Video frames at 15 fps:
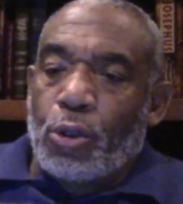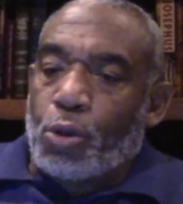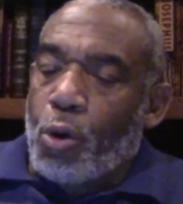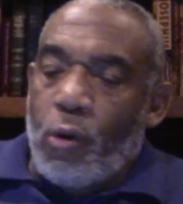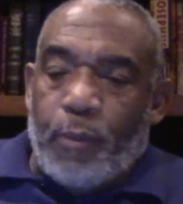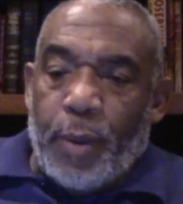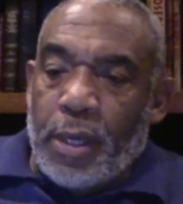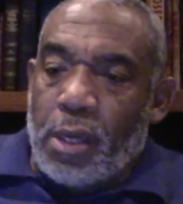
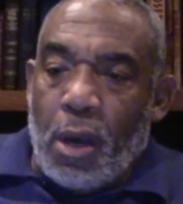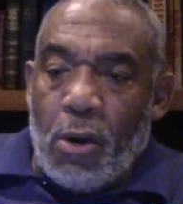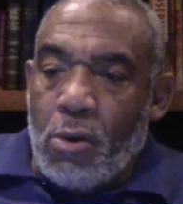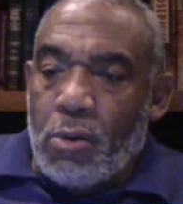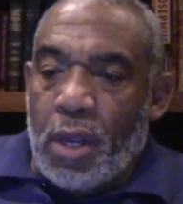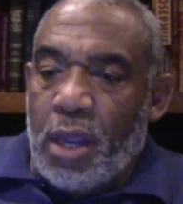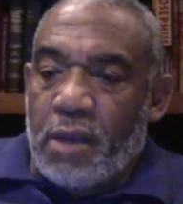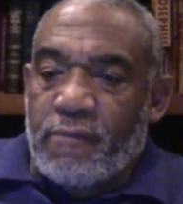truth be
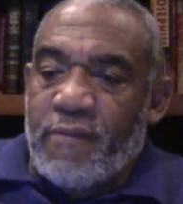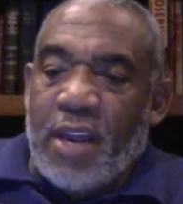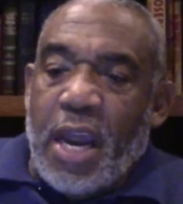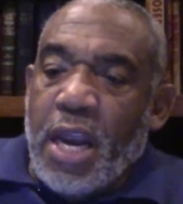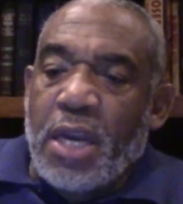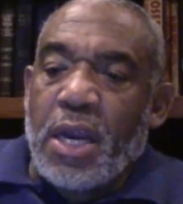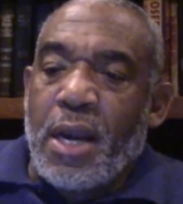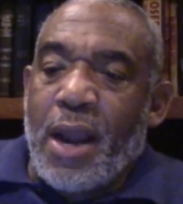told, if
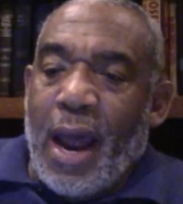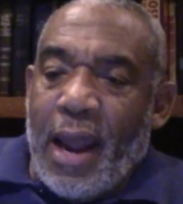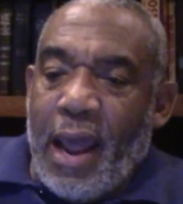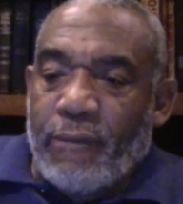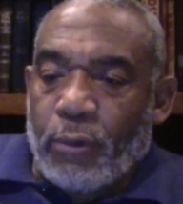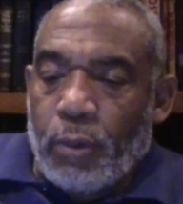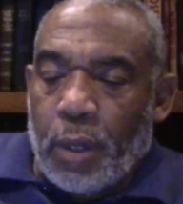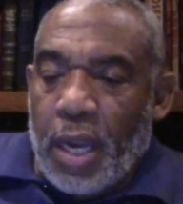
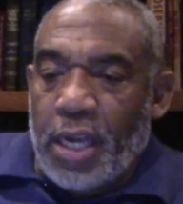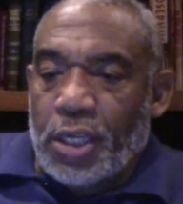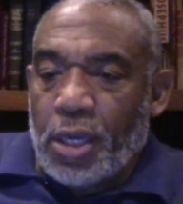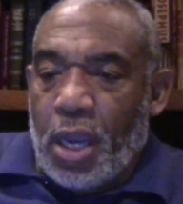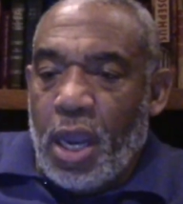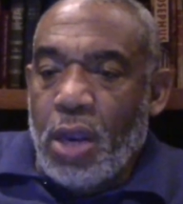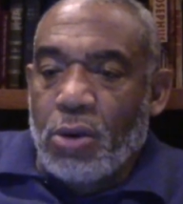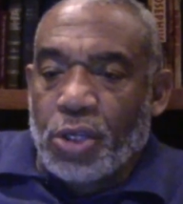
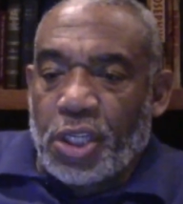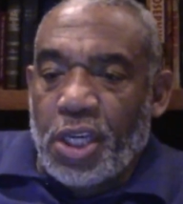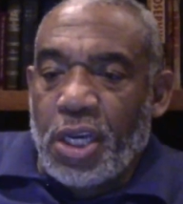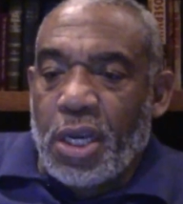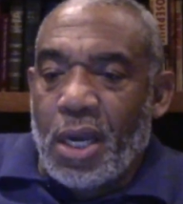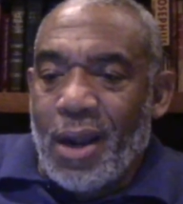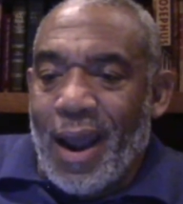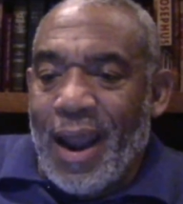he or she
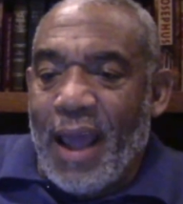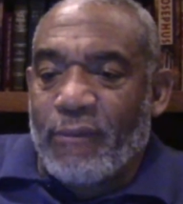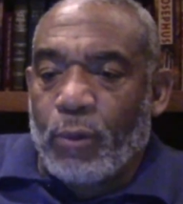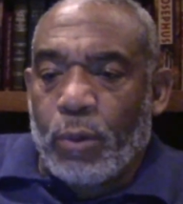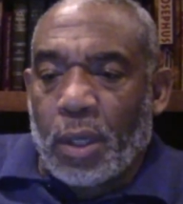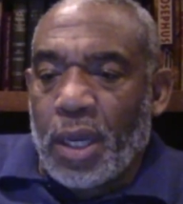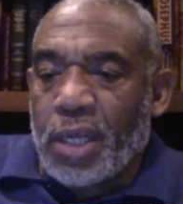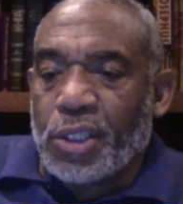did not have
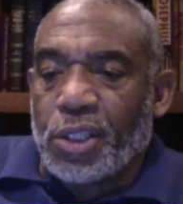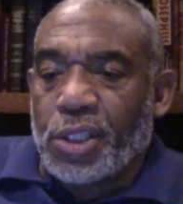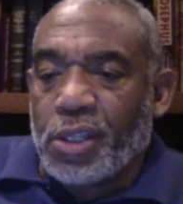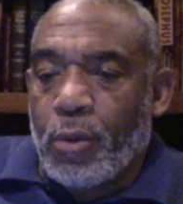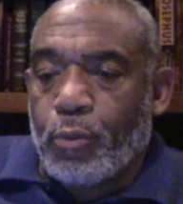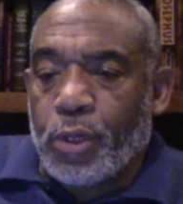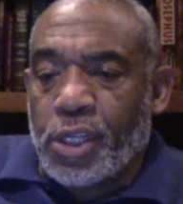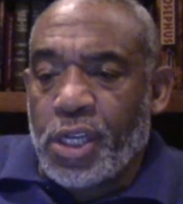a
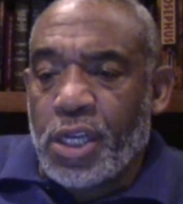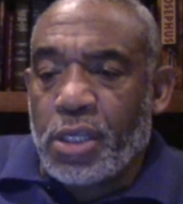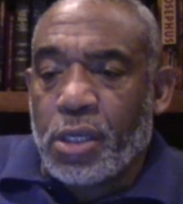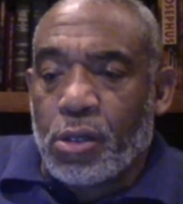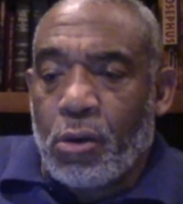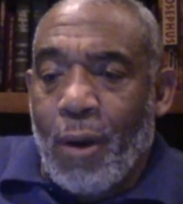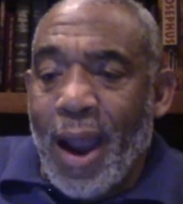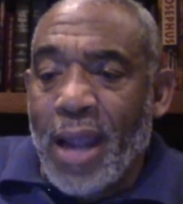relationship with
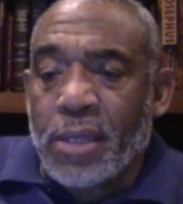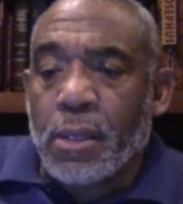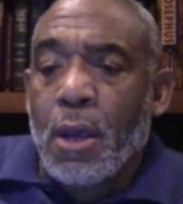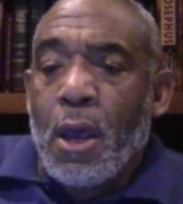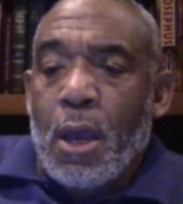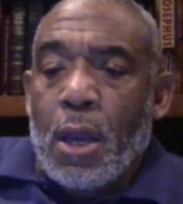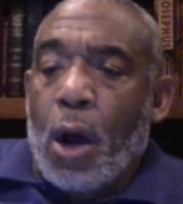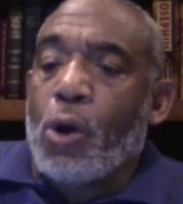Jesus Christ,
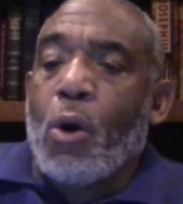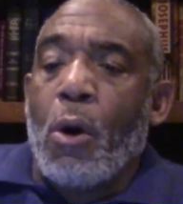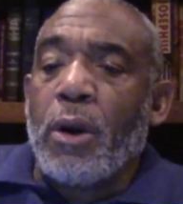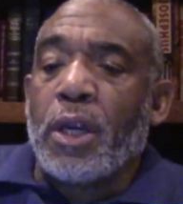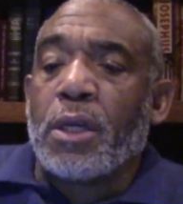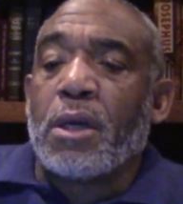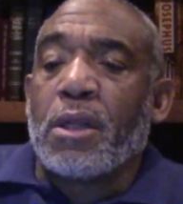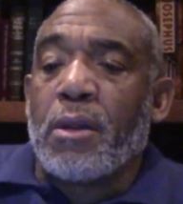
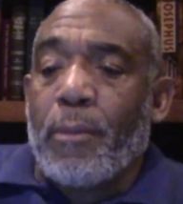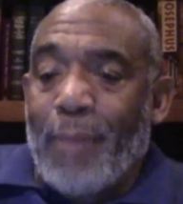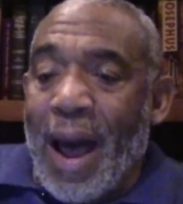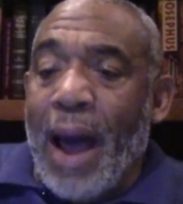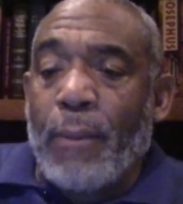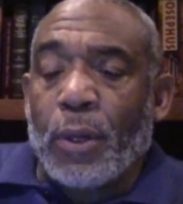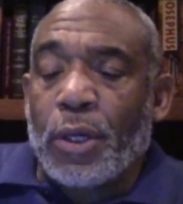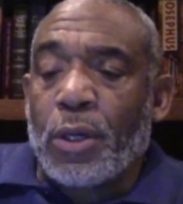according to the
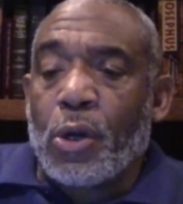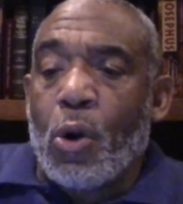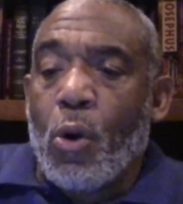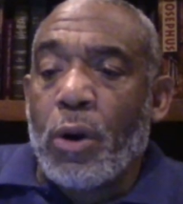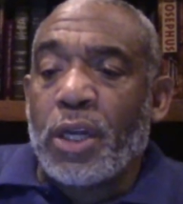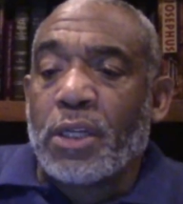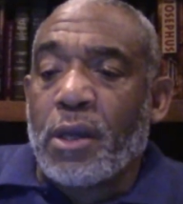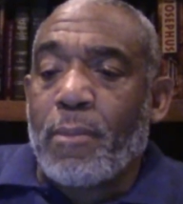Bible and
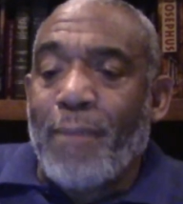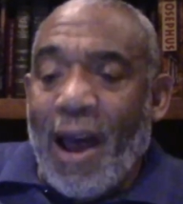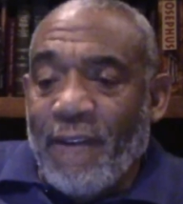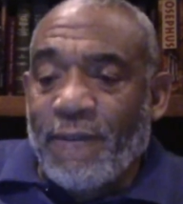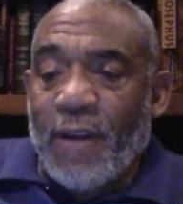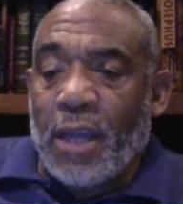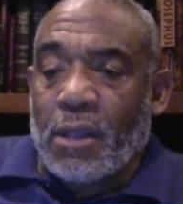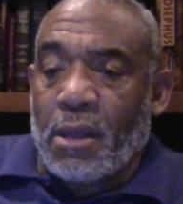according to
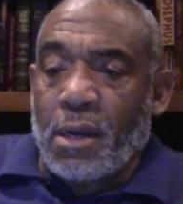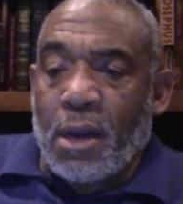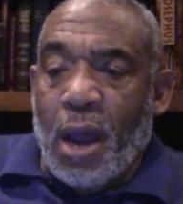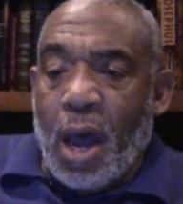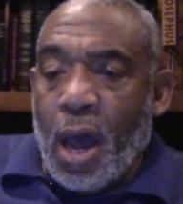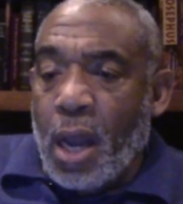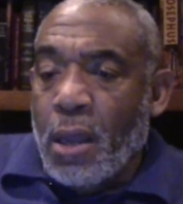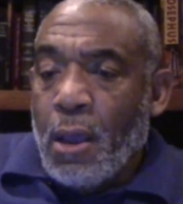my faith in
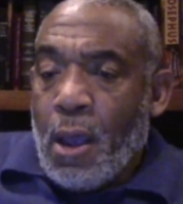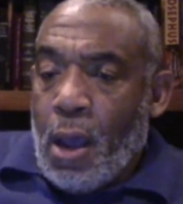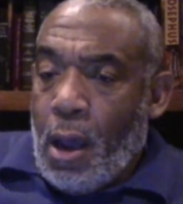God,